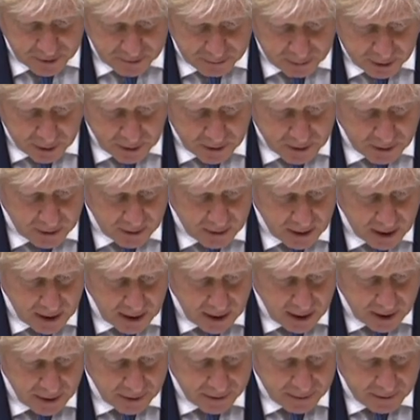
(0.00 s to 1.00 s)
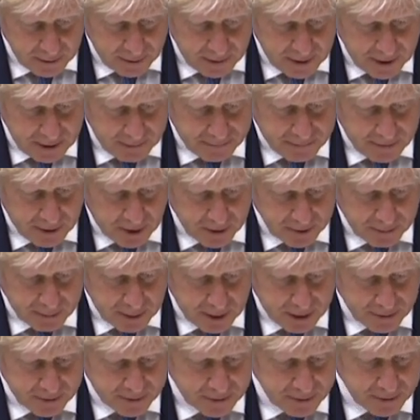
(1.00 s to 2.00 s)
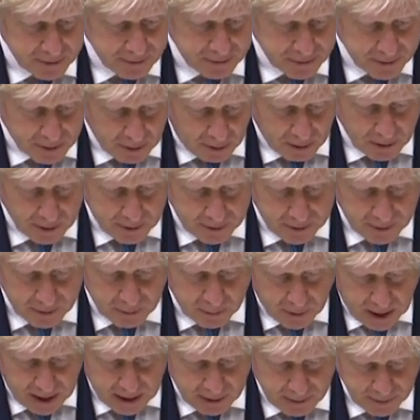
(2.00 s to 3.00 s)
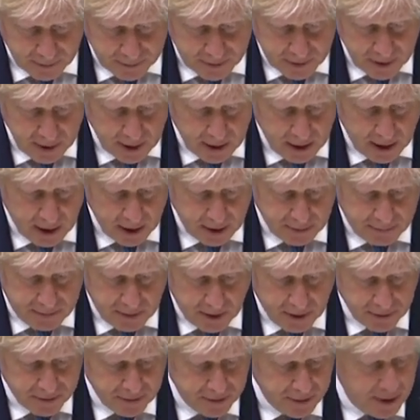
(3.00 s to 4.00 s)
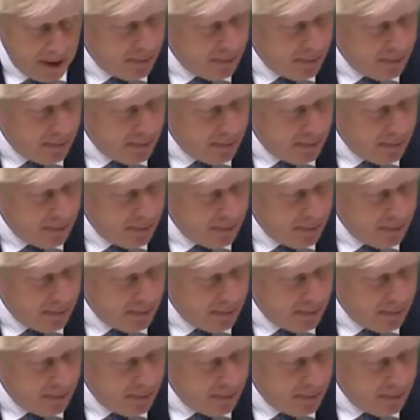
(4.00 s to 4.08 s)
spoken to the First Ministers of Scotland and Wales and the First and